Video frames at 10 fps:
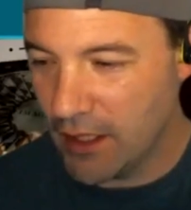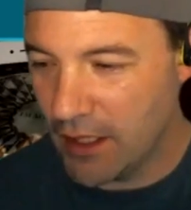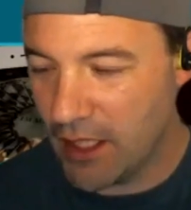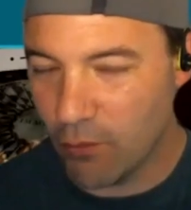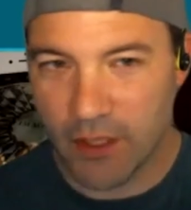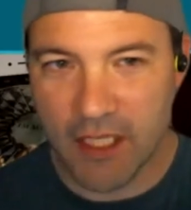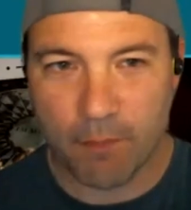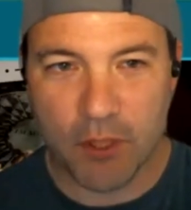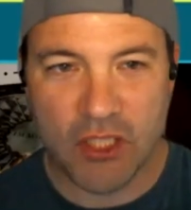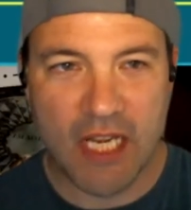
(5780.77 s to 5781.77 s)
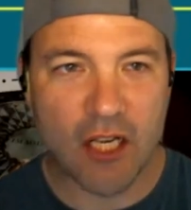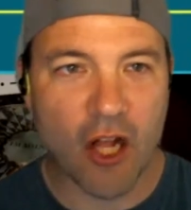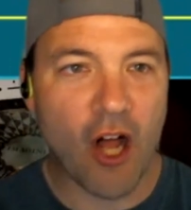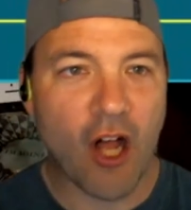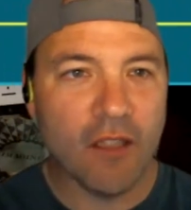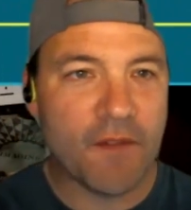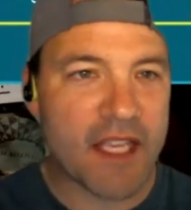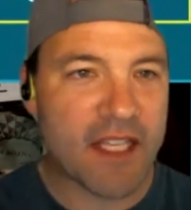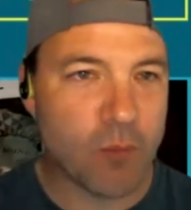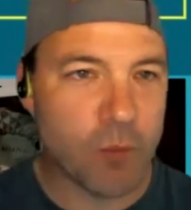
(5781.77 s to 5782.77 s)
Uh, really appreciate it. All of
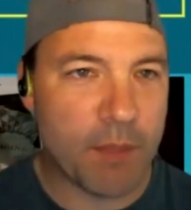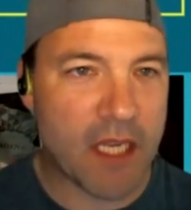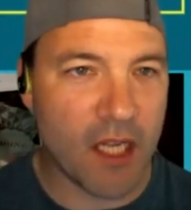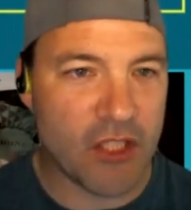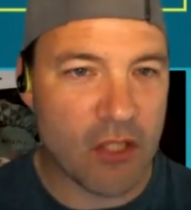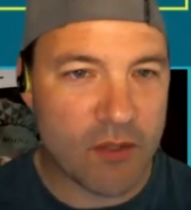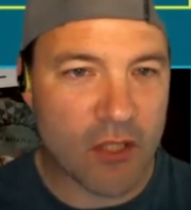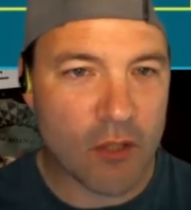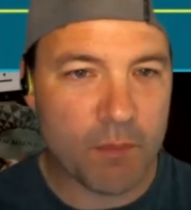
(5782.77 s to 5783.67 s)
this will be on YouTube.